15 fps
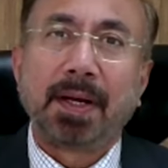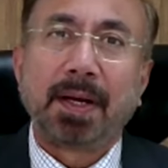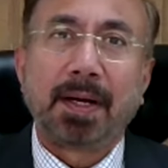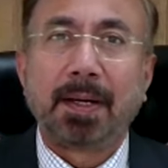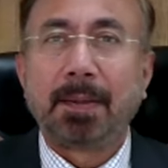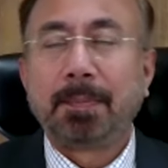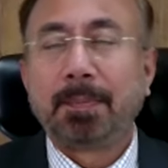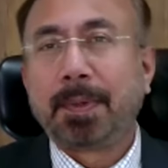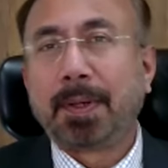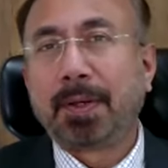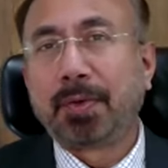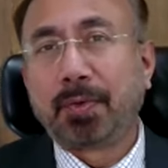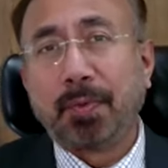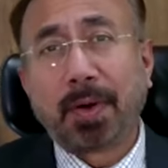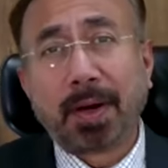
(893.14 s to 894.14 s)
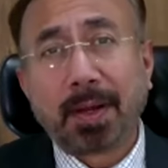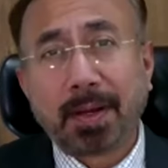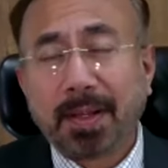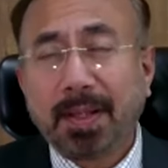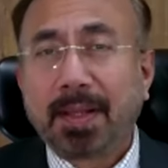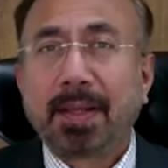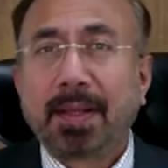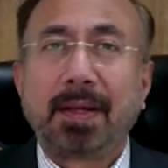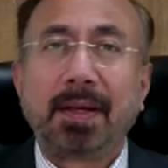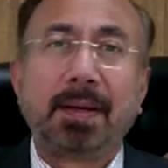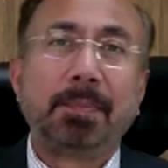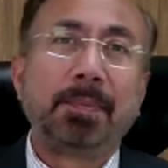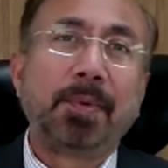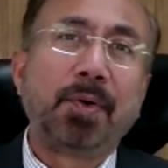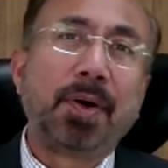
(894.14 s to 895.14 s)
uh, Yuval uh,
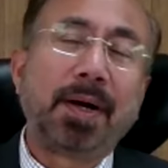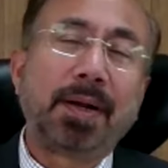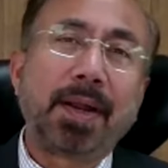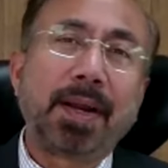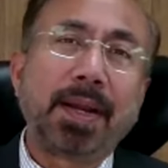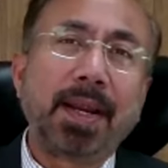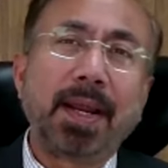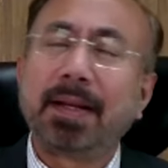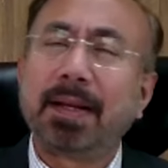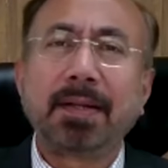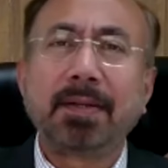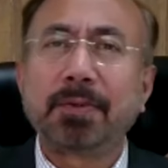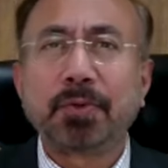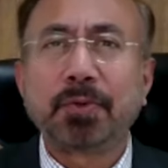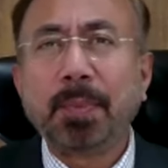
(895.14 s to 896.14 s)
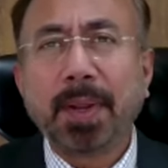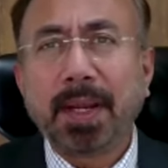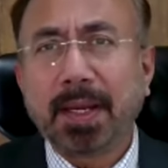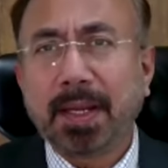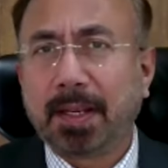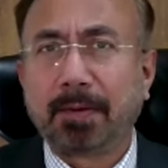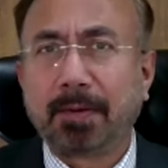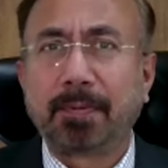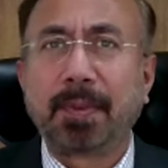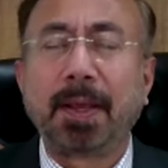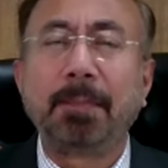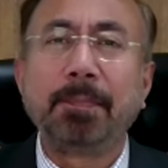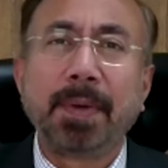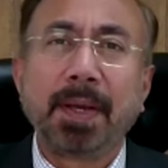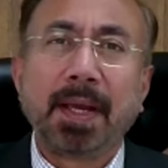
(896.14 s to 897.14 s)
Noah Harari, and then so many of
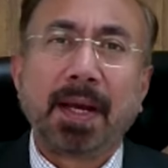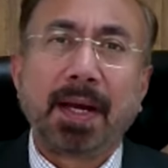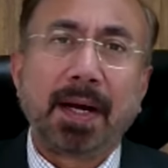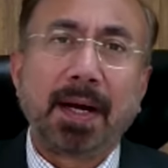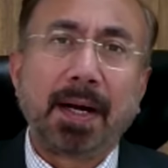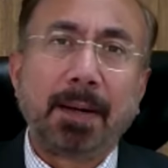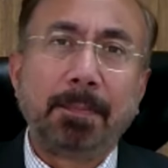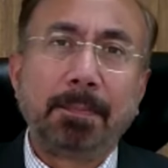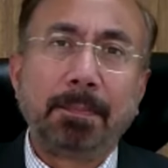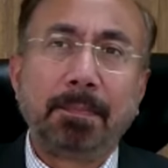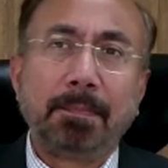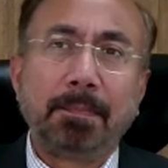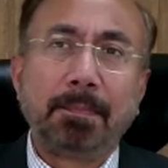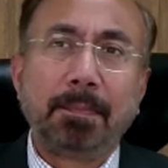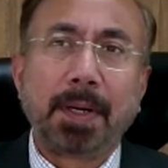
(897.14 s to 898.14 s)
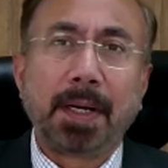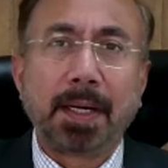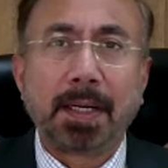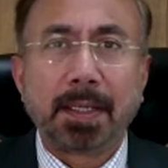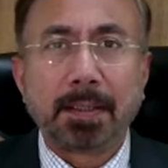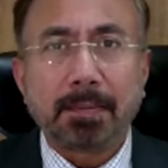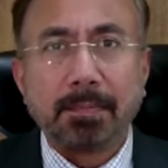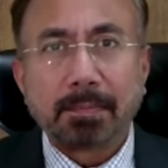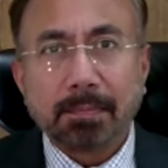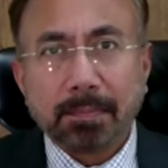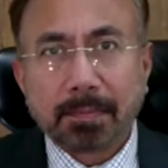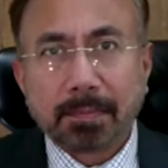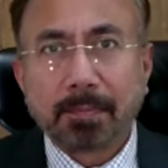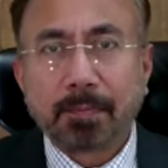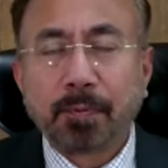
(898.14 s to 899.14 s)
them, uh, uh,
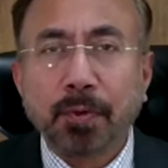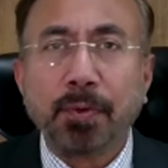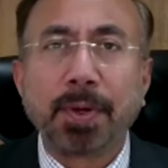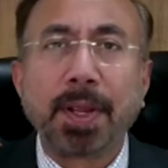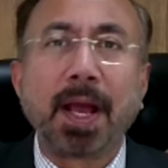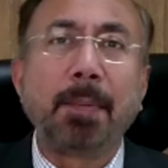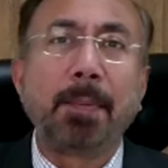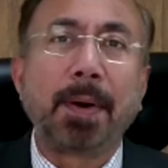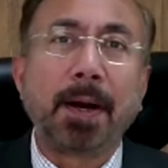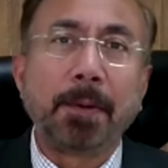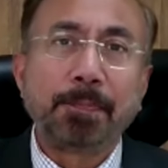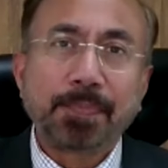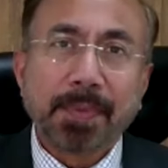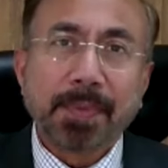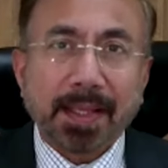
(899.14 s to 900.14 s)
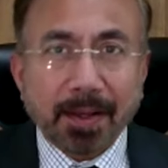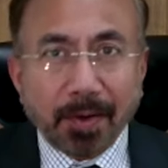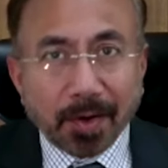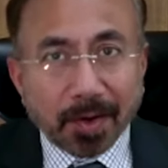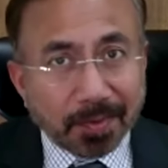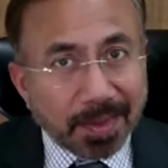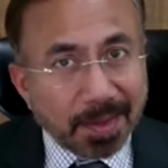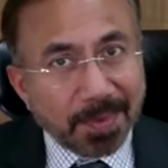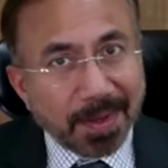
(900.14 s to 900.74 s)
Fukuyama, a lot of them